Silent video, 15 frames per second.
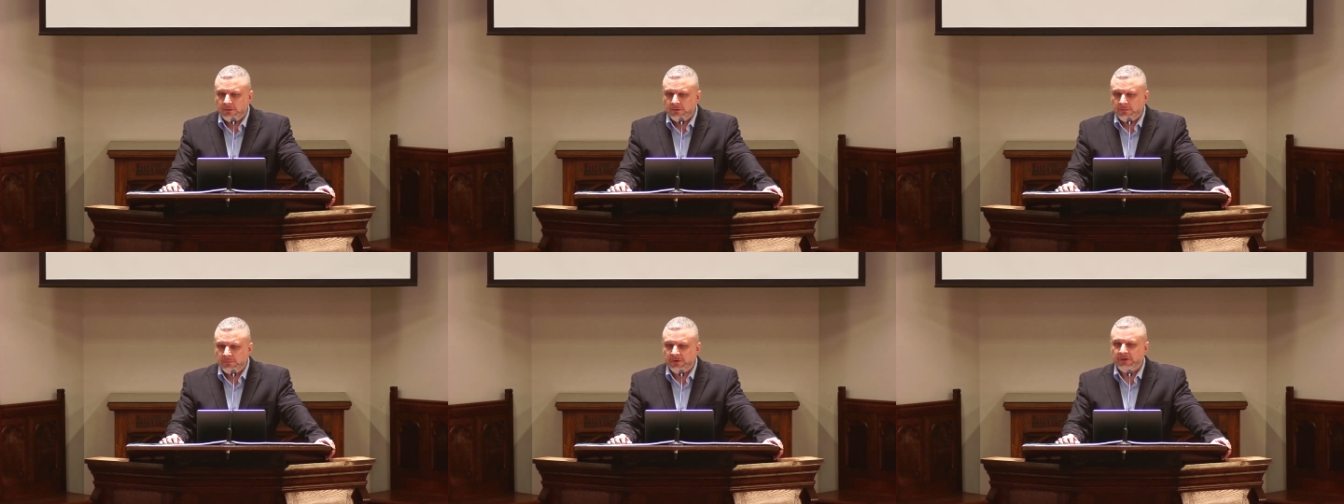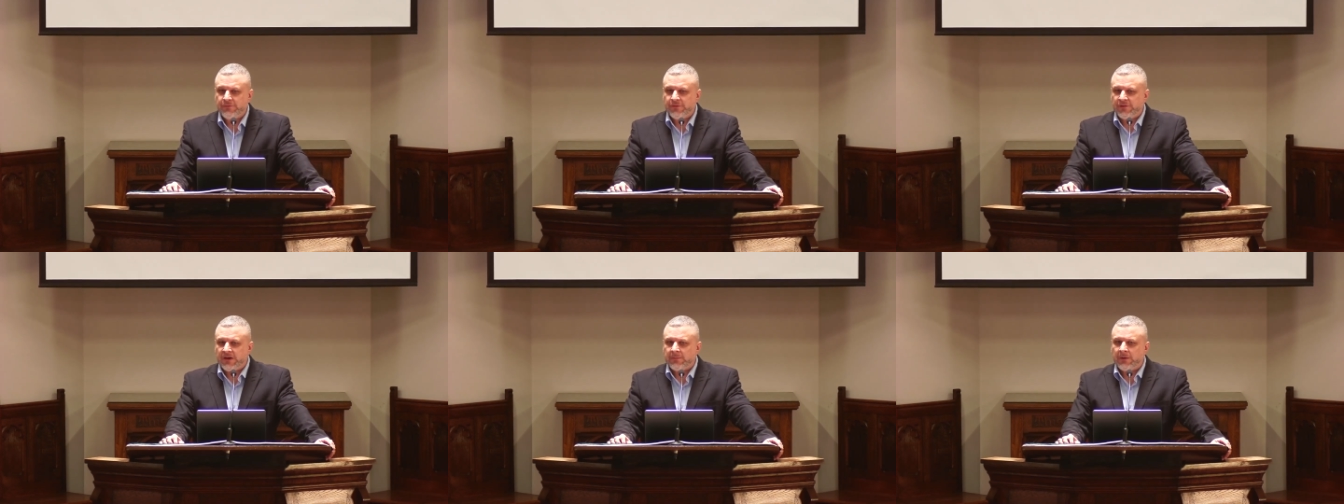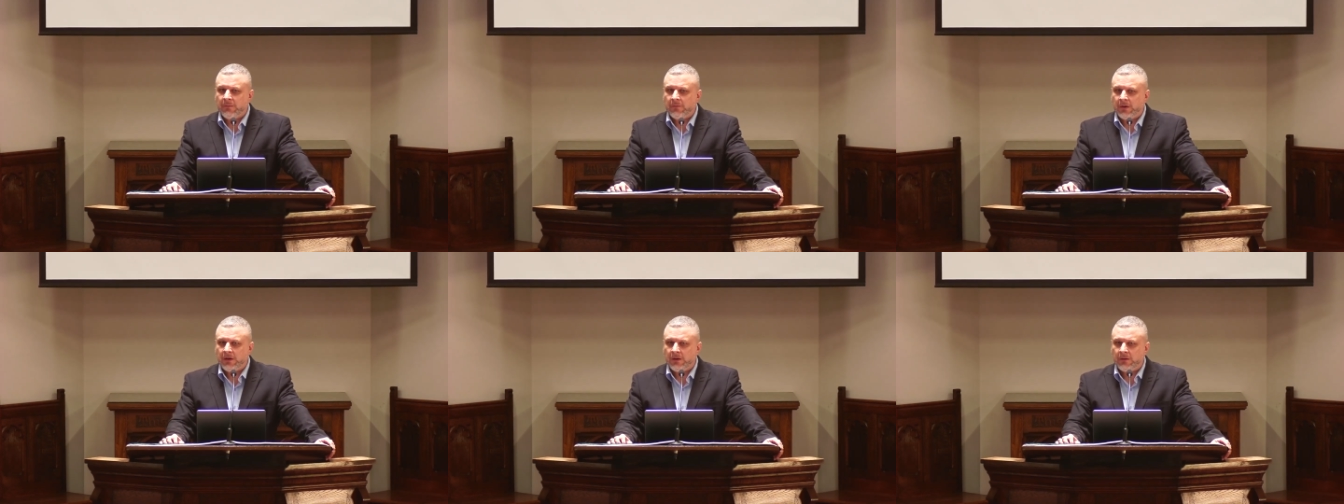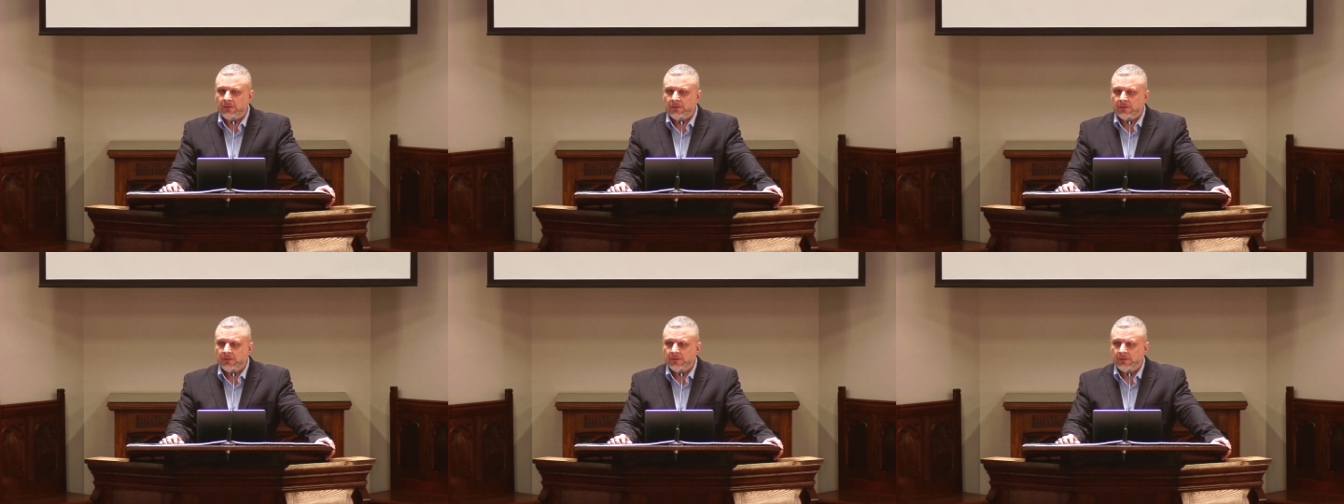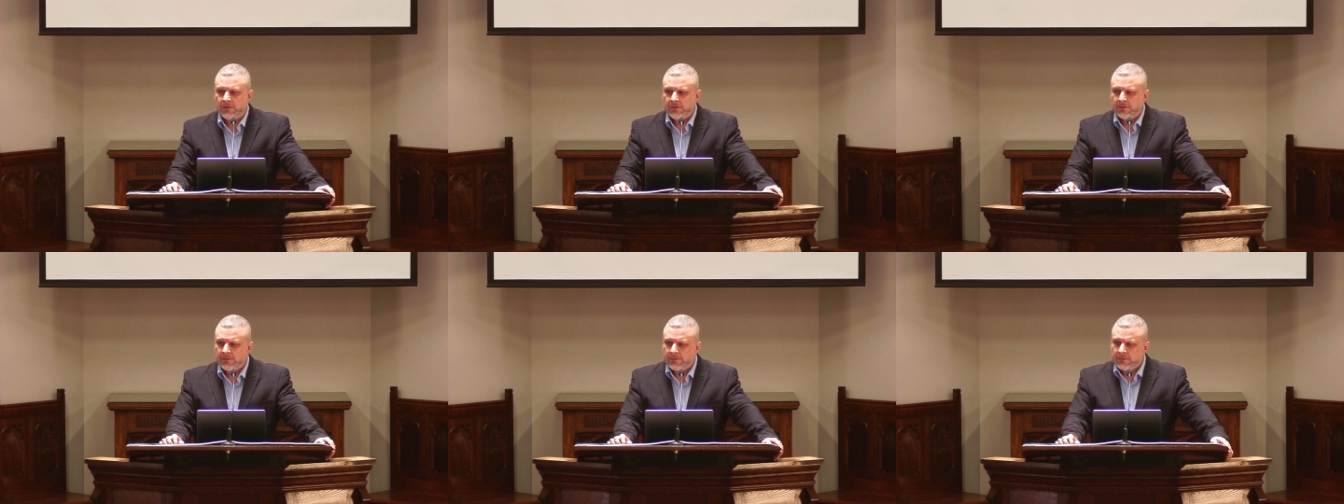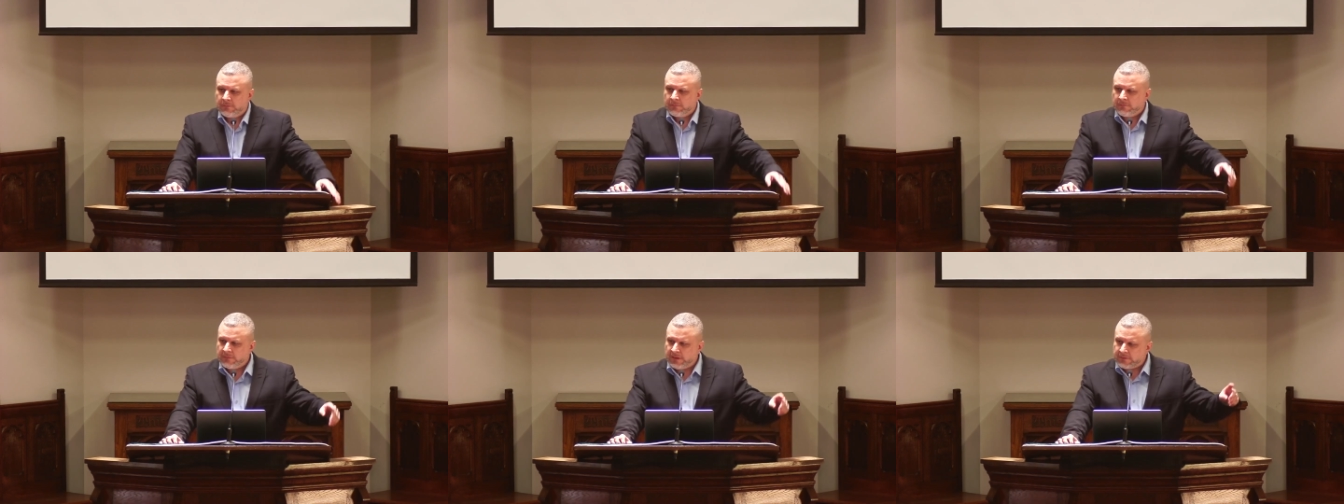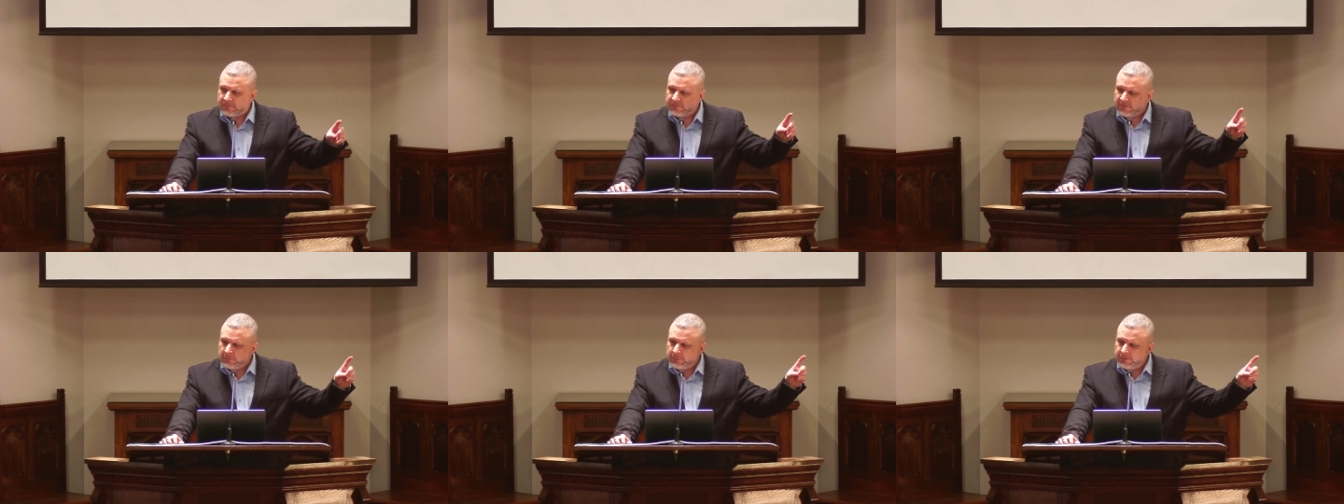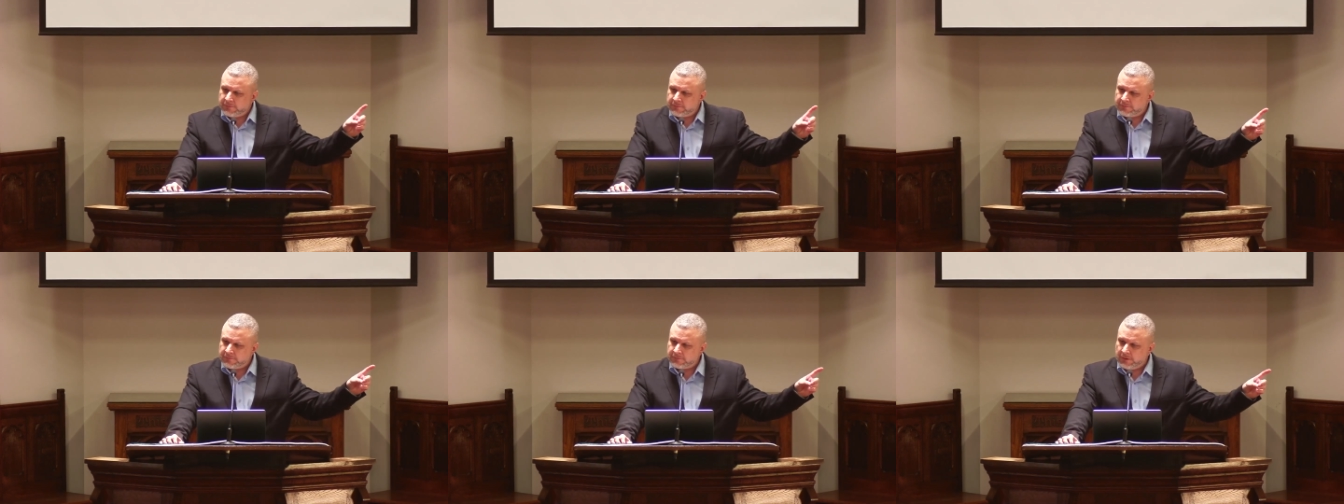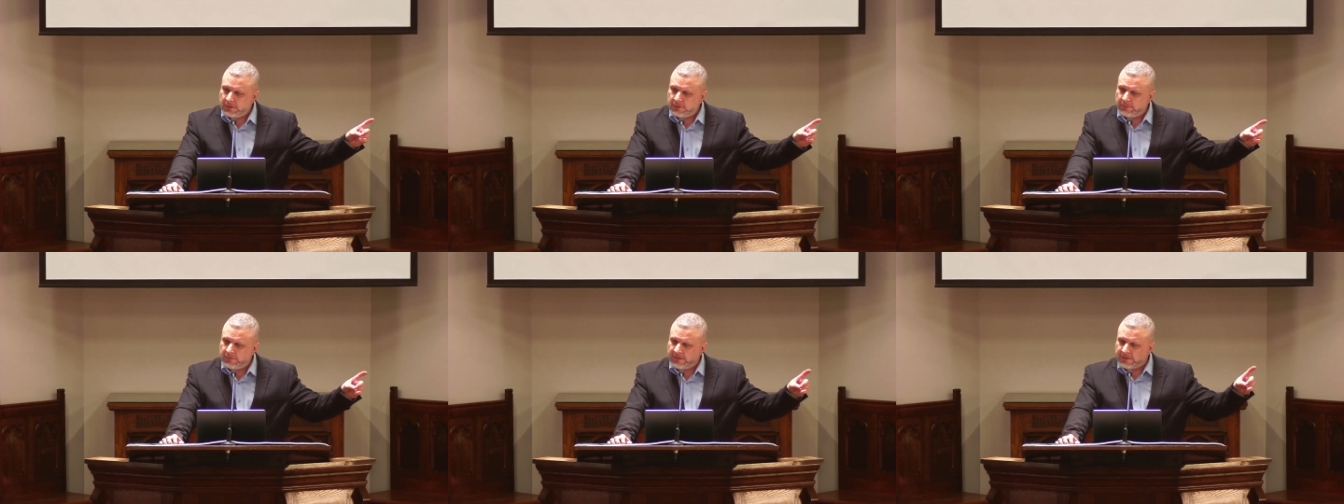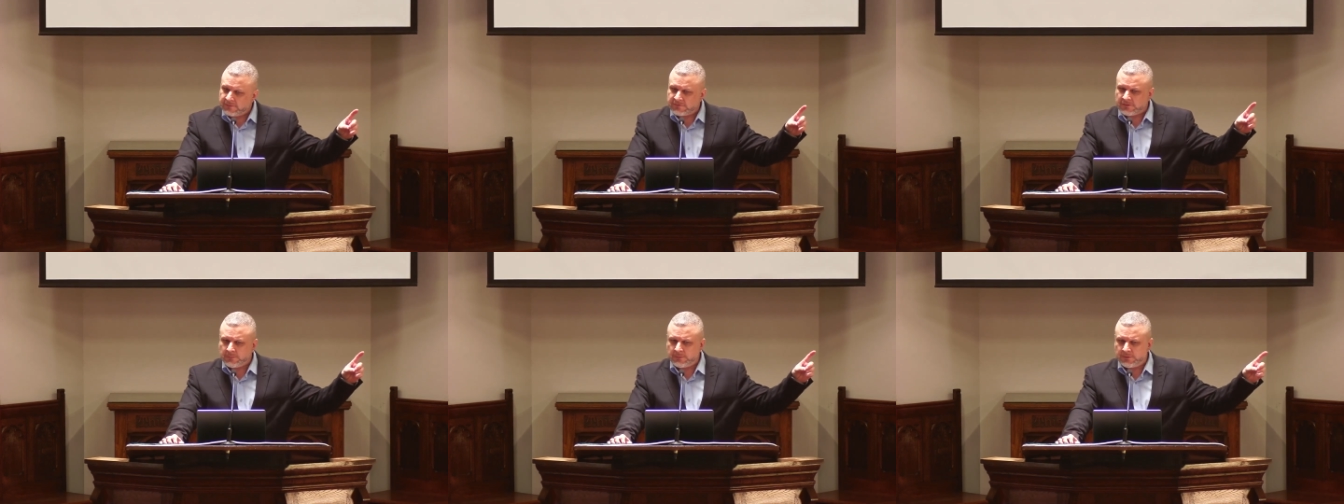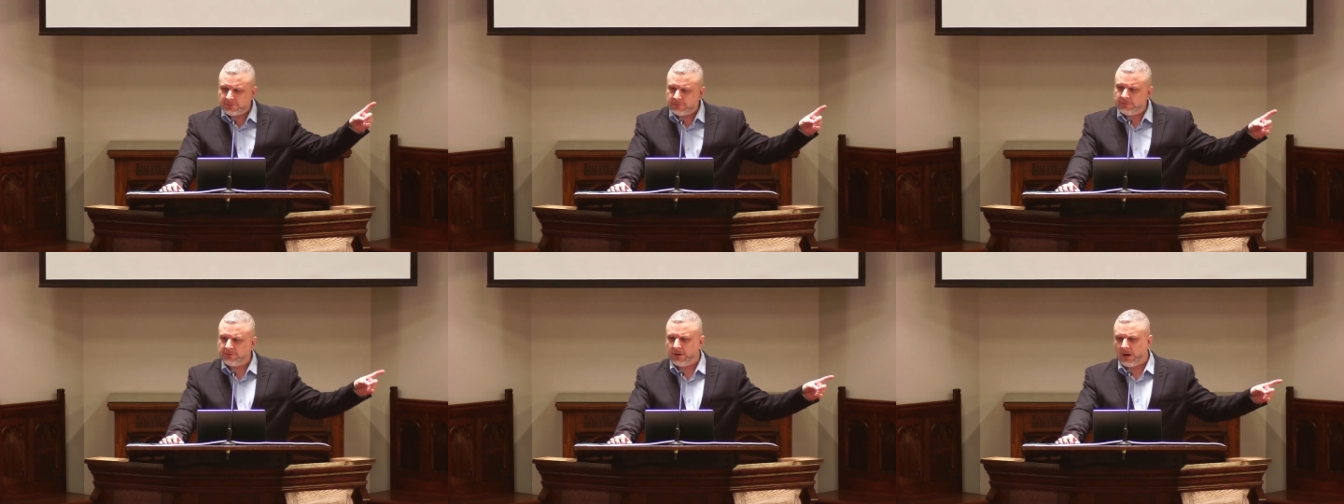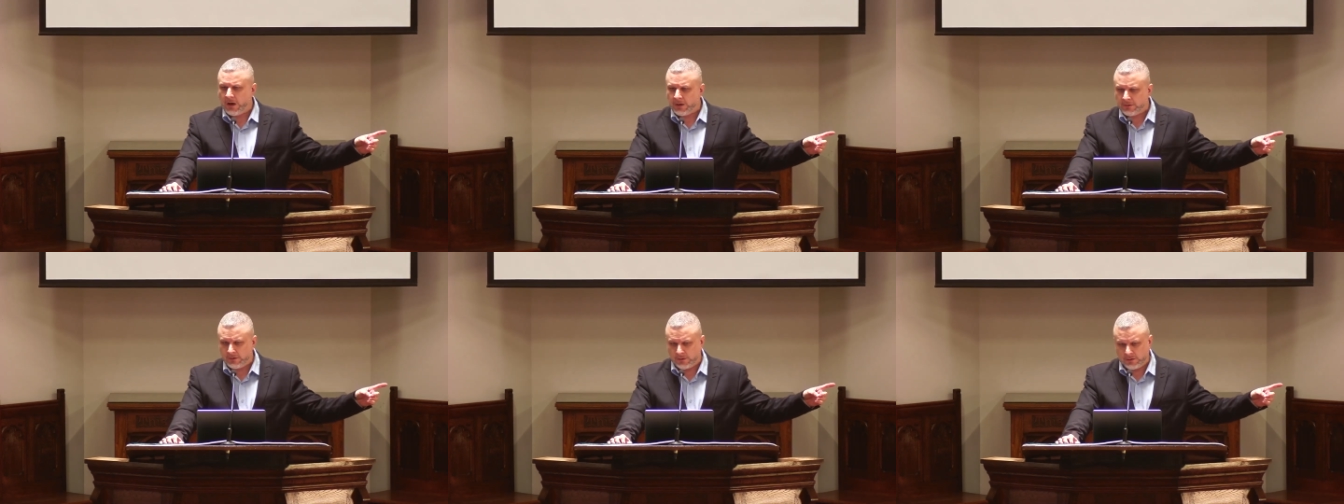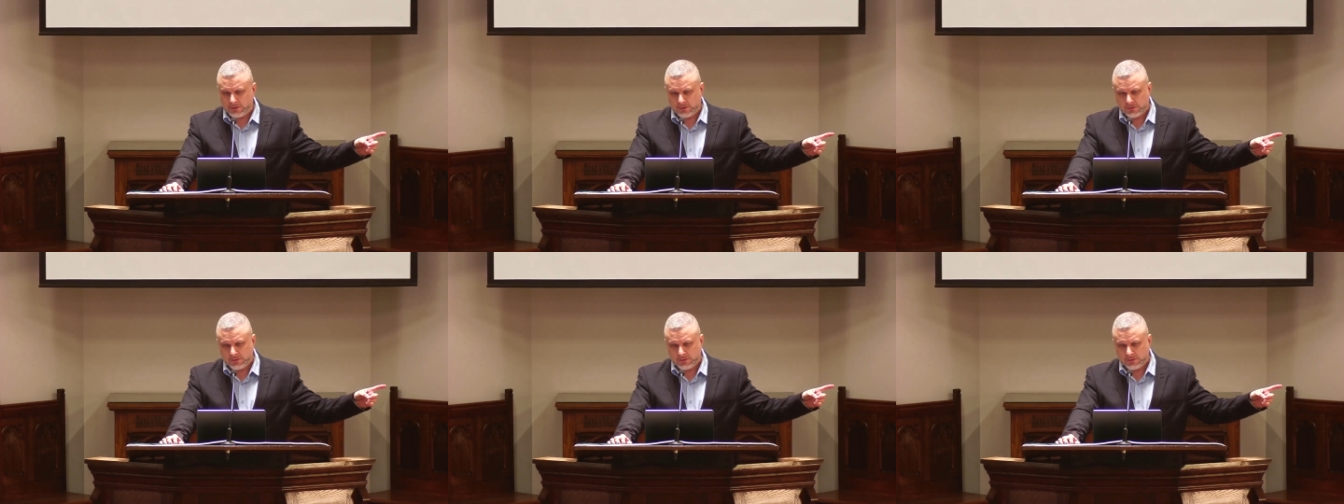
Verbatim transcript: But if you thought about, wow, that's someone's son or that's someone's daughter.